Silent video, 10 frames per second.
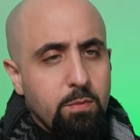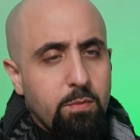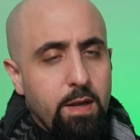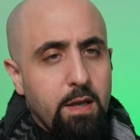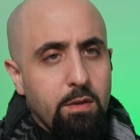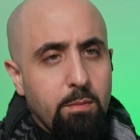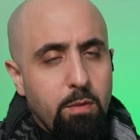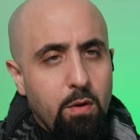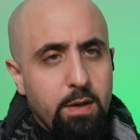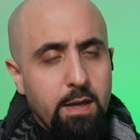To break the
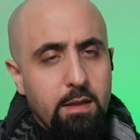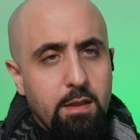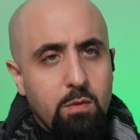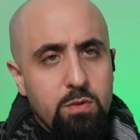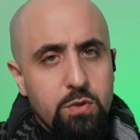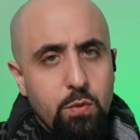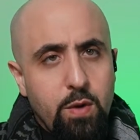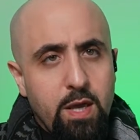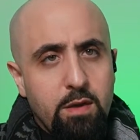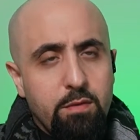blockade, there was a
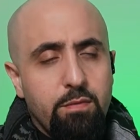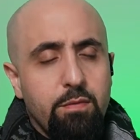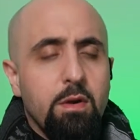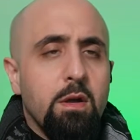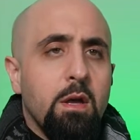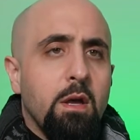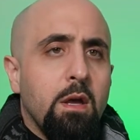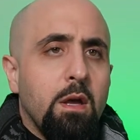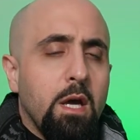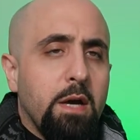wave
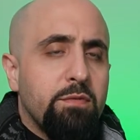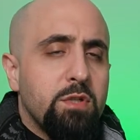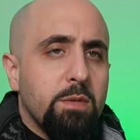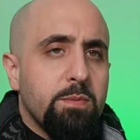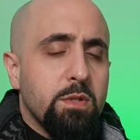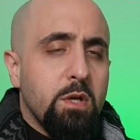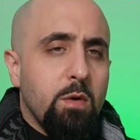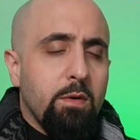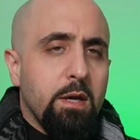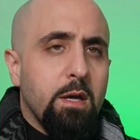of ships
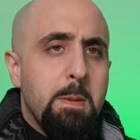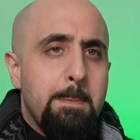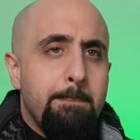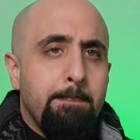going.